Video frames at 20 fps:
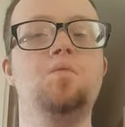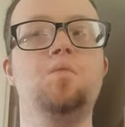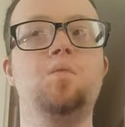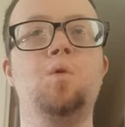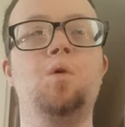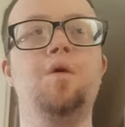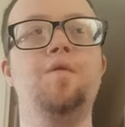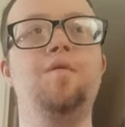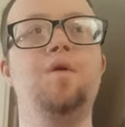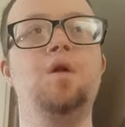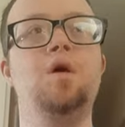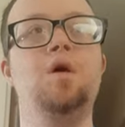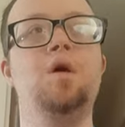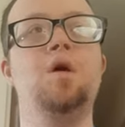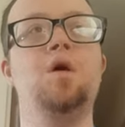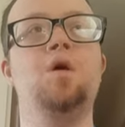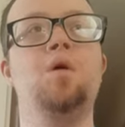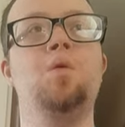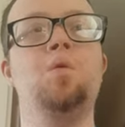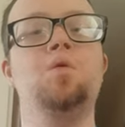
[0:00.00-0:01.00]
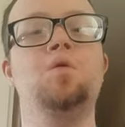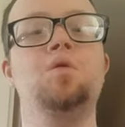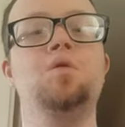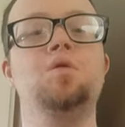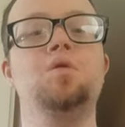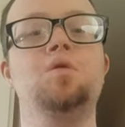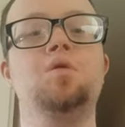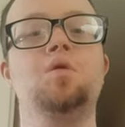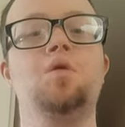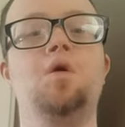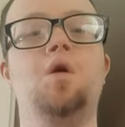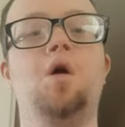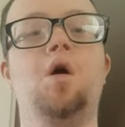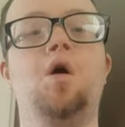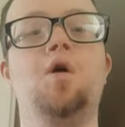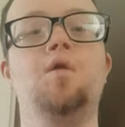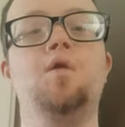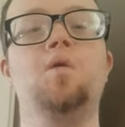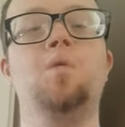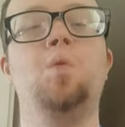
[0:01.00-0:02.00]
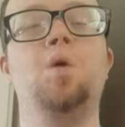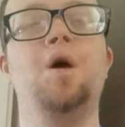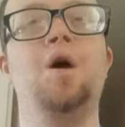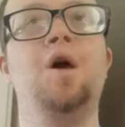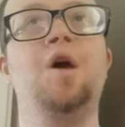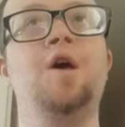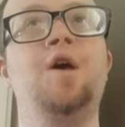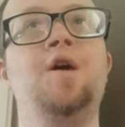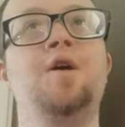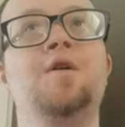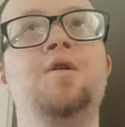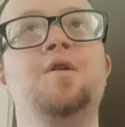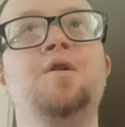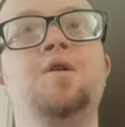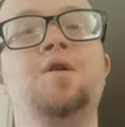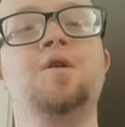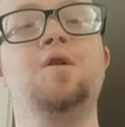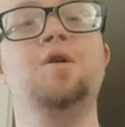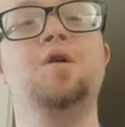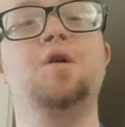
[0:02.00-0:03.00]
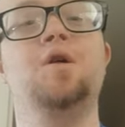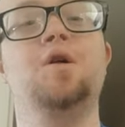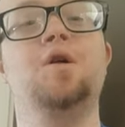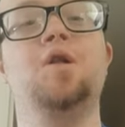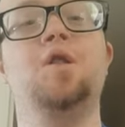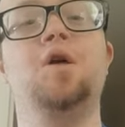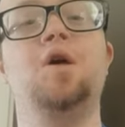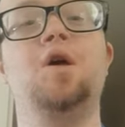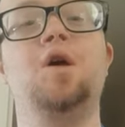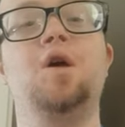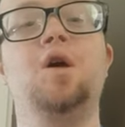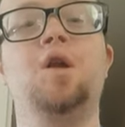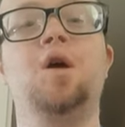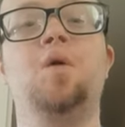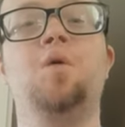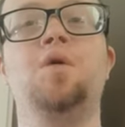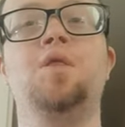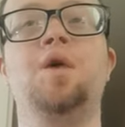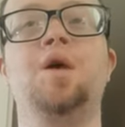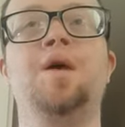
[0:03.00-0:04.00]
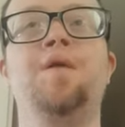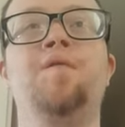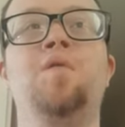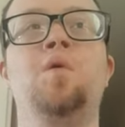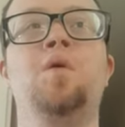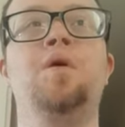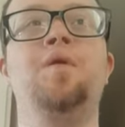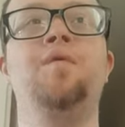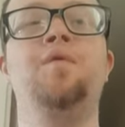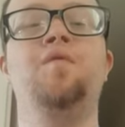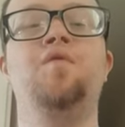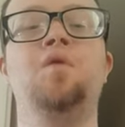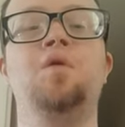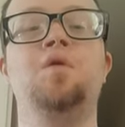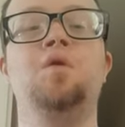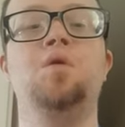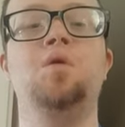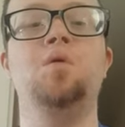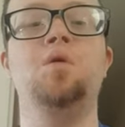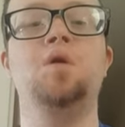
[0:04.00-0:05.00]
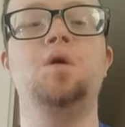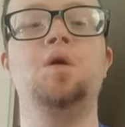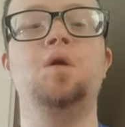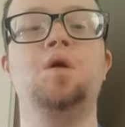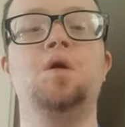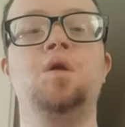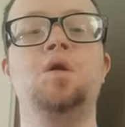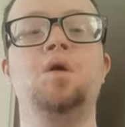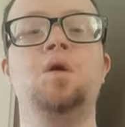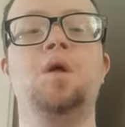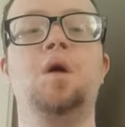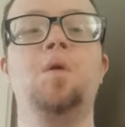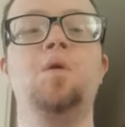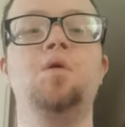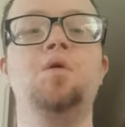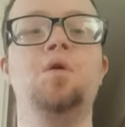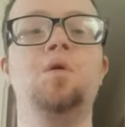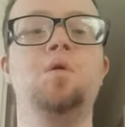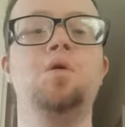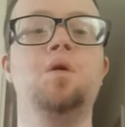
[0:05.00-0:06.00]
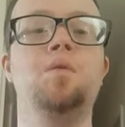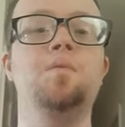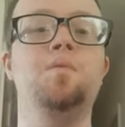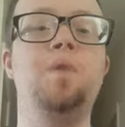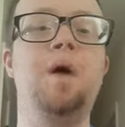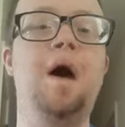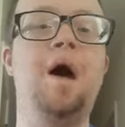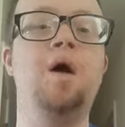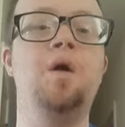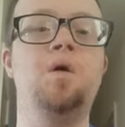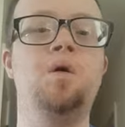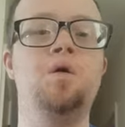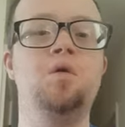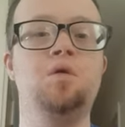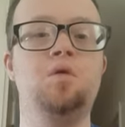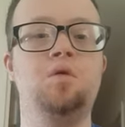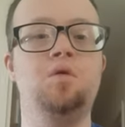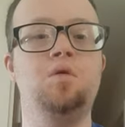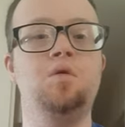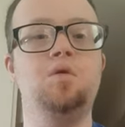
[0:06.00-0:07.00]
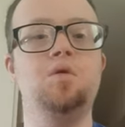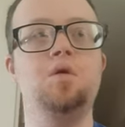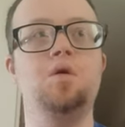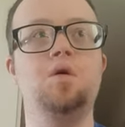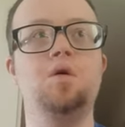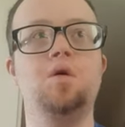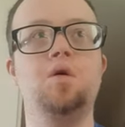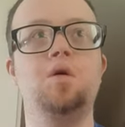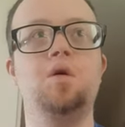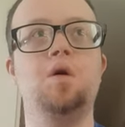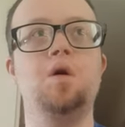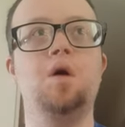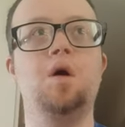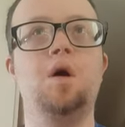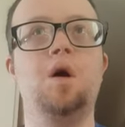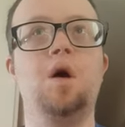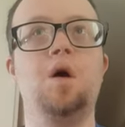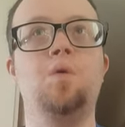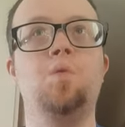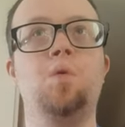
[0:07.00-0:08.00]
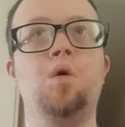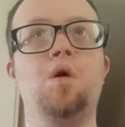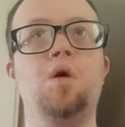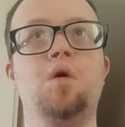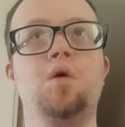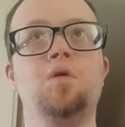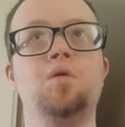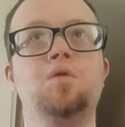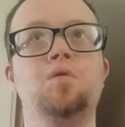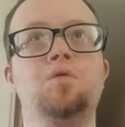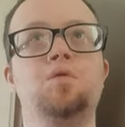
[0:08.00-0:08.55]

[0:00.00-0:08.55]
more video on the way and I to thank everyone for tuning in, and I will do some patterns as well.